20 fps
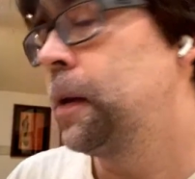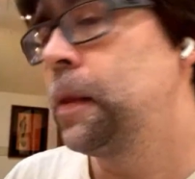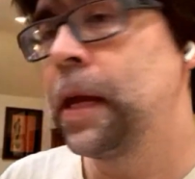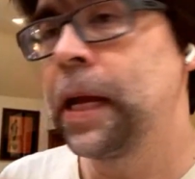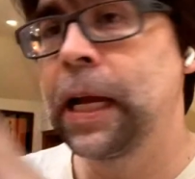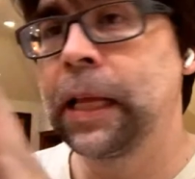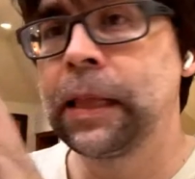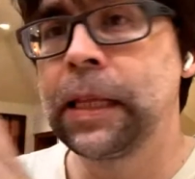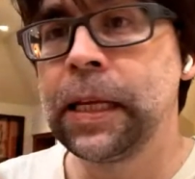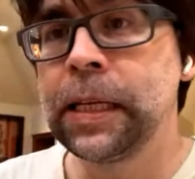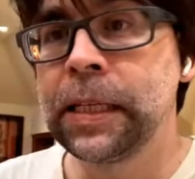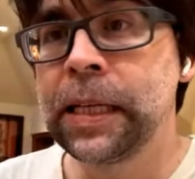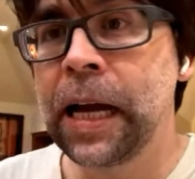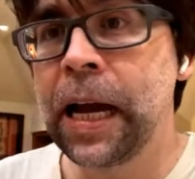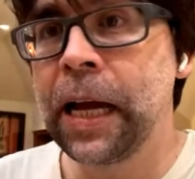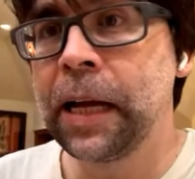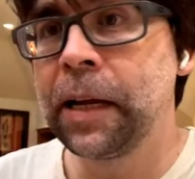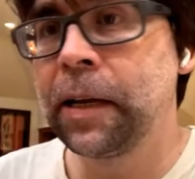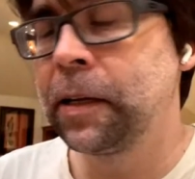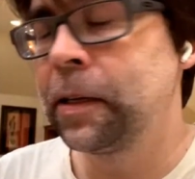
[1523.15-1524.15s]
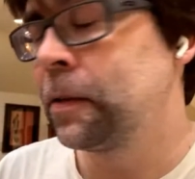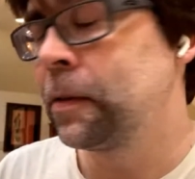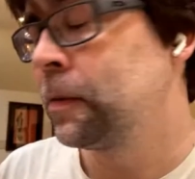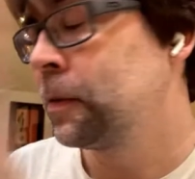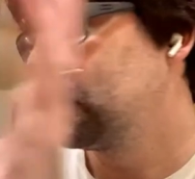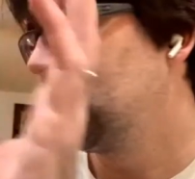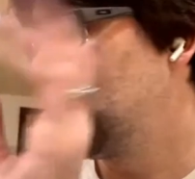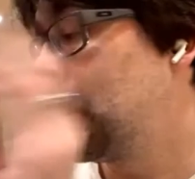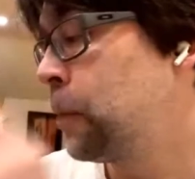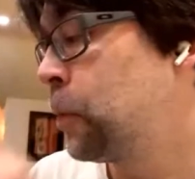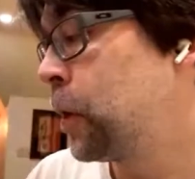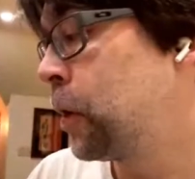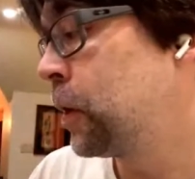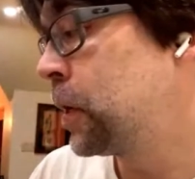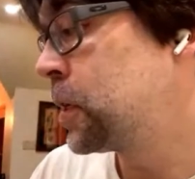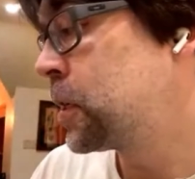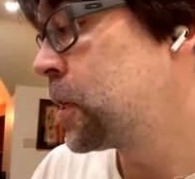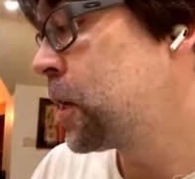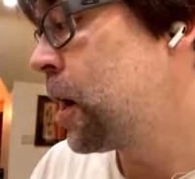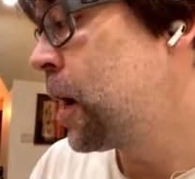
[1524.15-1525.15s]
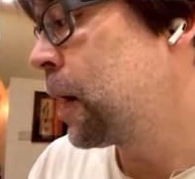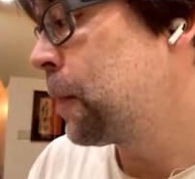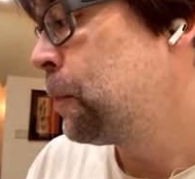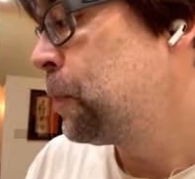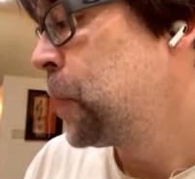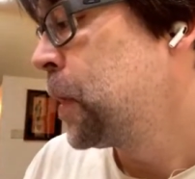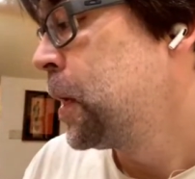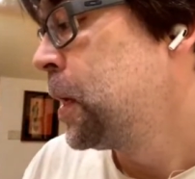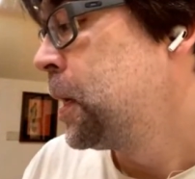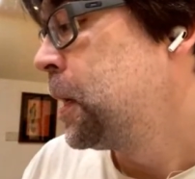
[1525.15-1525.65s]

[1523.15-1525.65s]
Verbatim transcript: Uh, they got the entire library in stock.